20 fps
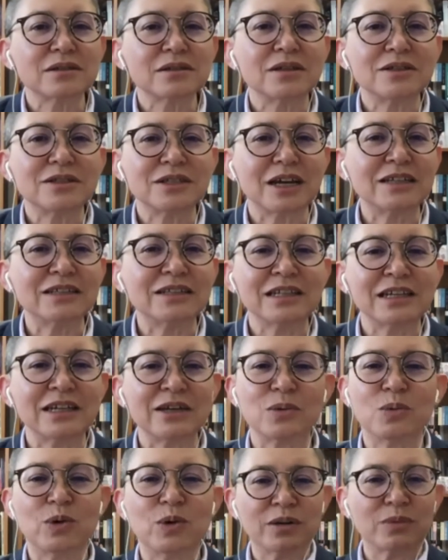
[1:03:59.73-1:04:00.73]
It's kind of
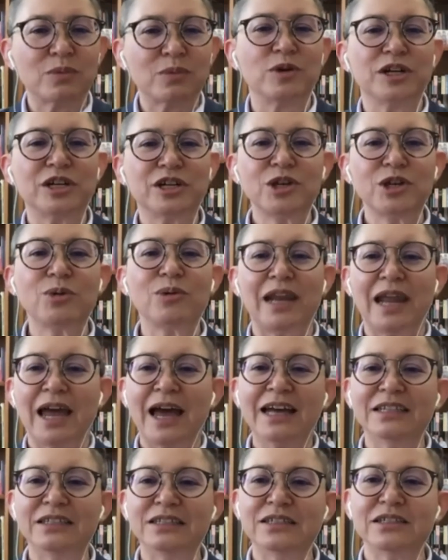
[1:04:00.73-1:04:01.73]
like, where do you
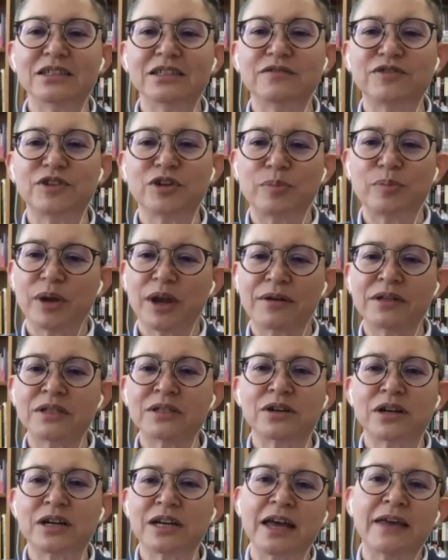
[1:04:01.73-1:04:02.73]
land if your
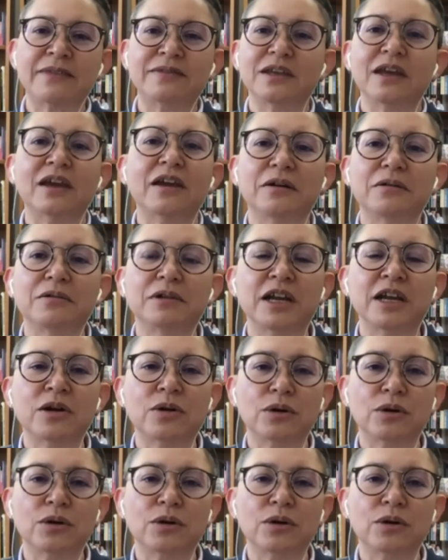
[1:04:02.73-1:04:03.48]
parents are not there, right?